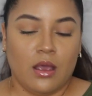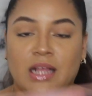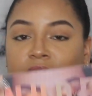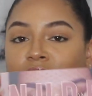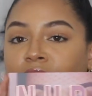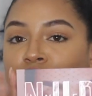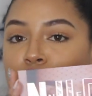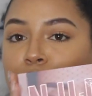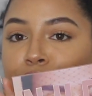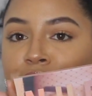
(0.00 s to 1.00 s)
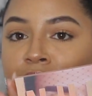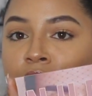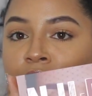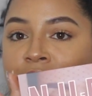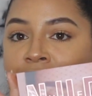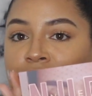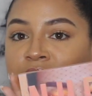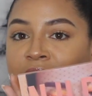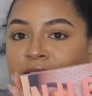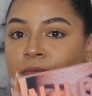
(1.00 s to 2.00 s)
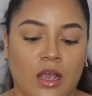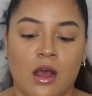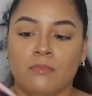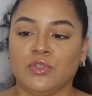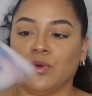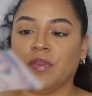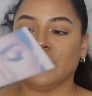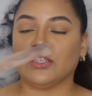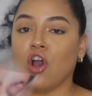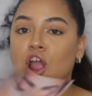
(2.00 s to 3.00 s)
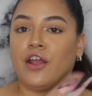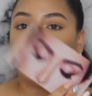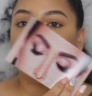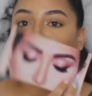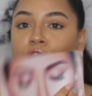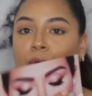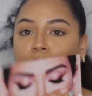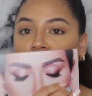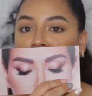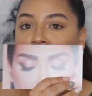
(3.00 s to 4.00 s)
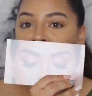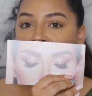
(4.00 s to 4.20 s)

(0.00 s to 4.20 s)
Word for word: it's so pretty on the outside. It comes with this card here with the